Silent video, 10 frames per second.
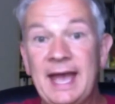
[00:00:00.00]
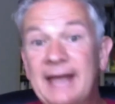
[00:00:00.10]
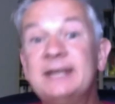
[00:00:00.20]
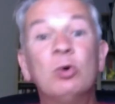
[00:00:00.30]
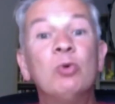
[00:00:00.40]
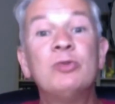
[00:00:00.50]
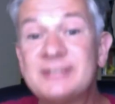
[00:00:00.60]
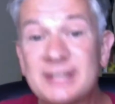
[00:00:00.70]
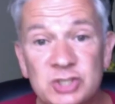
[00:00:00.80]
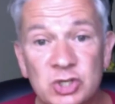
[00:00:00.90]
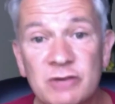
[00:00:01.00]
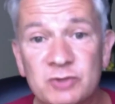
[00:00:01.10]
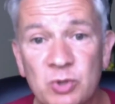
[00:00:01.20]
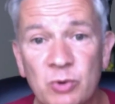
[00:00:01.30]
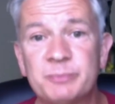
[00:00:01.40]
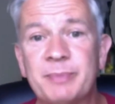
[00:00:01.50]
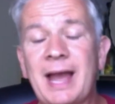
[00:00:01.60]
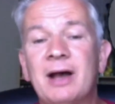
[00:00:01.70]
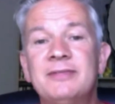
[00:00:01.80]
and in all these things that you've talked about.